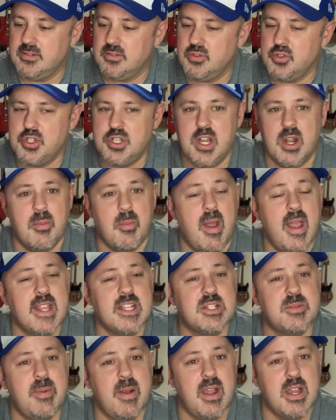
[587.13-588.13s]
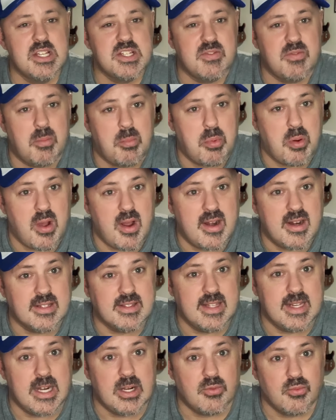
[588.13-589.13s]
share my experience of a product
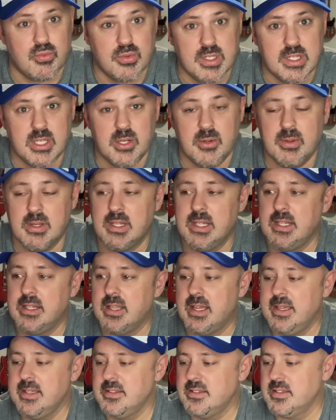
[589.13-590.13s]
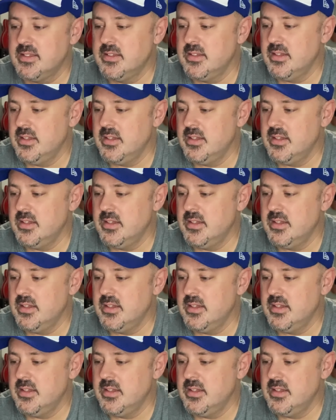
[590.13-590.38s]
that I really, really liked.